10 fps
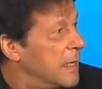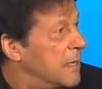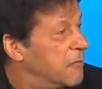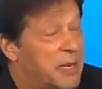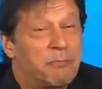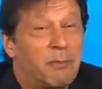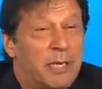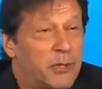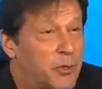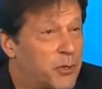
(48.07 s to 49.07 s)
very
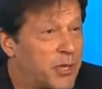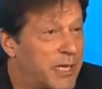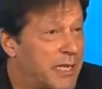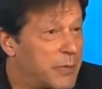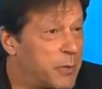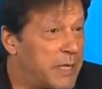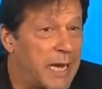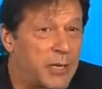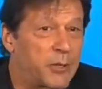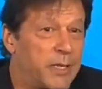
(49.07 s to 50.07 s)
pleased to say that we
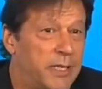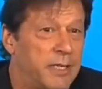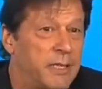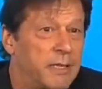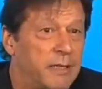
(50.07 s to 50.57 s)
actually